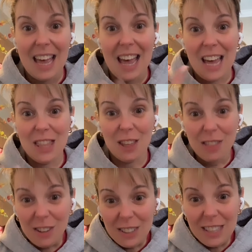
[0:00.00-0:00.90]
And the
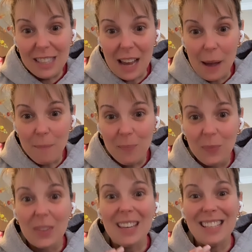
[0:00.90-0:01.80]
third step
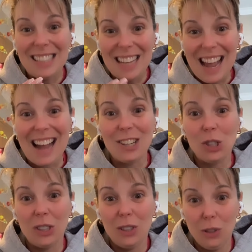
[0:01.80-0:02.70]
is to
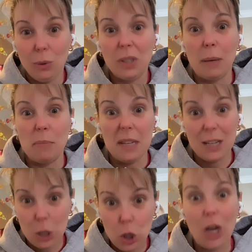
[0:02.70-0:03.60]
actually do something
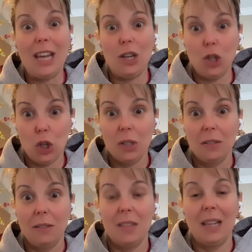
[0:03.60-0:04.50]
to change
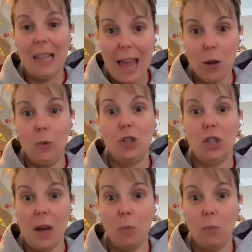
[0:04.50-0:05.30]
the language that